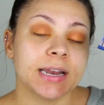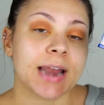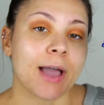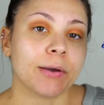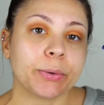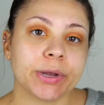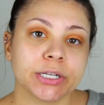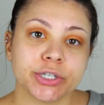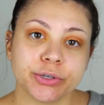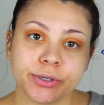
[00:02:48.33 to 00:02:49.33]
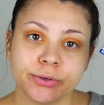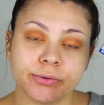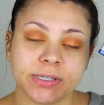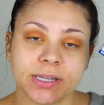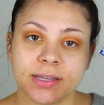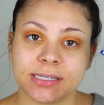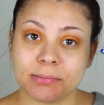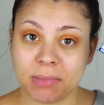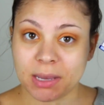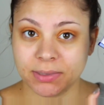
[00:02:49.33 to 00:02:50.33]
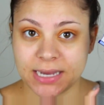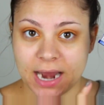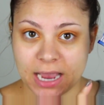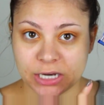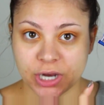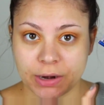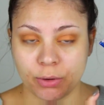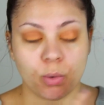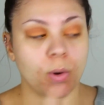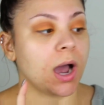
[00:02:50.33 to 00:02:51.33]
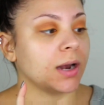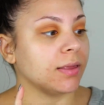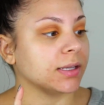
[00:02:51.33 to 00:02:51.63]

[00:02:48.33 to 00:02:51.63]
Now I'm going to use this Maybelline eyeshadow quad.